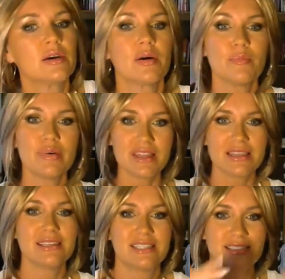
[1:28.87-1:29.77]
But
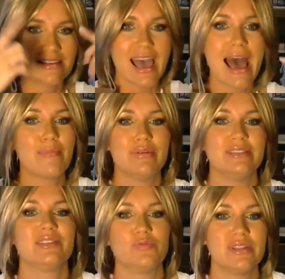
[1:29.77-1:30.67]
this
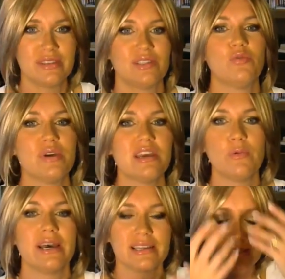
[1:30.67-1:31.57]
happens with so many
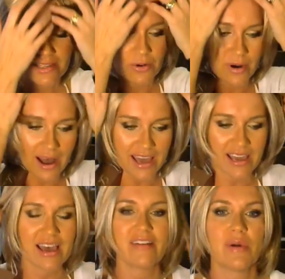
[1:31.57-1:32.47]
wigs. So
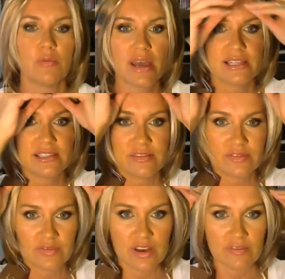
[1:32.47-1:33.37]
I have my ways of,
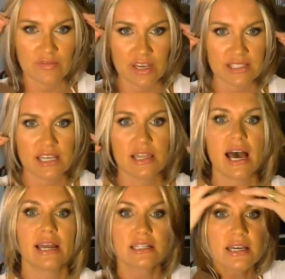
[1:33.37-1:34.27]
of fixing
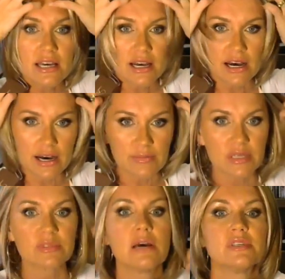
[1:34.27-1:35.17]
that. Um,
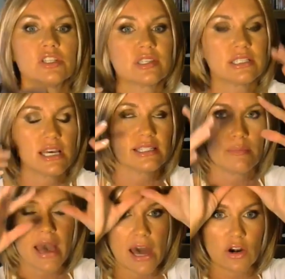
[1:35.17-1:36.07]
sometimes it just is a
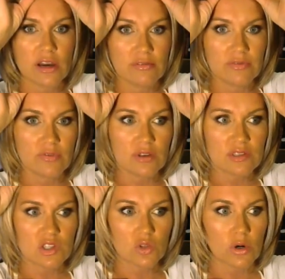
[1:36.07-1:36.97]
matter of
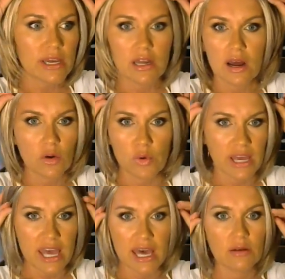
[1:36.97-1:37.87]
storing it on a wig
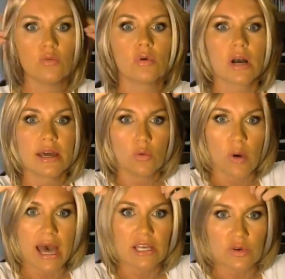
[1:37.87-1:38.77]
head kind of wet.